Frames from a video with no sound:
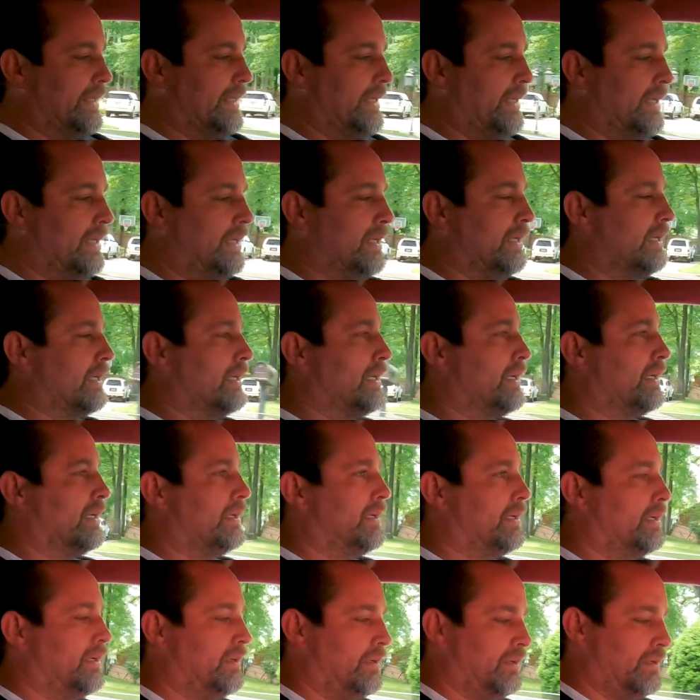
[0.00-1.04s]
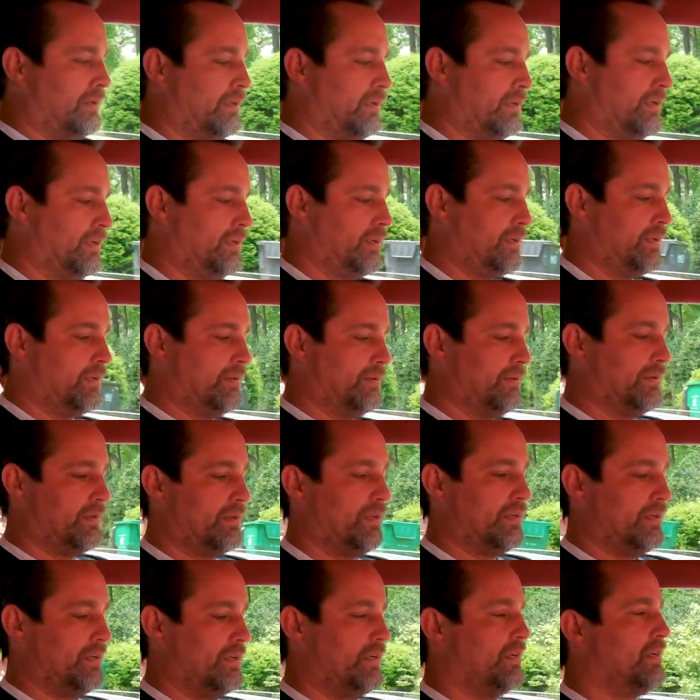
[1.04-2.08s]
and
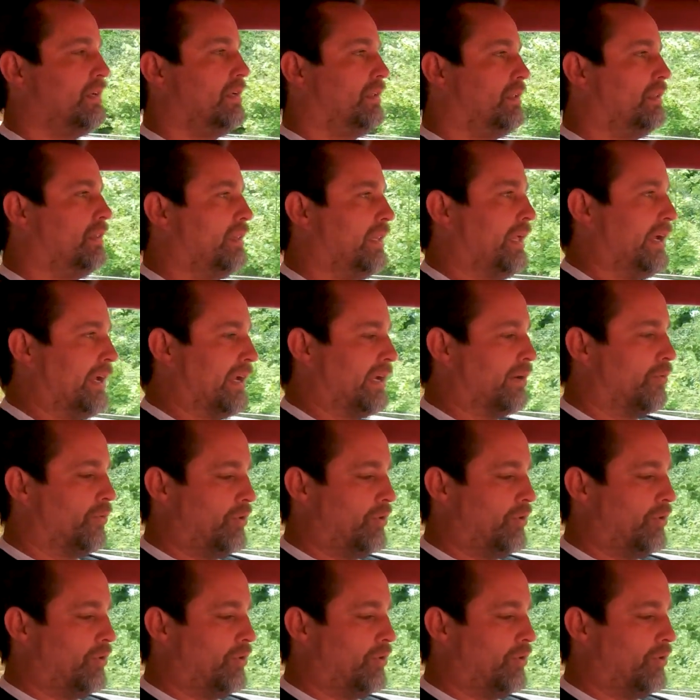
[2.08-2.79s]
leg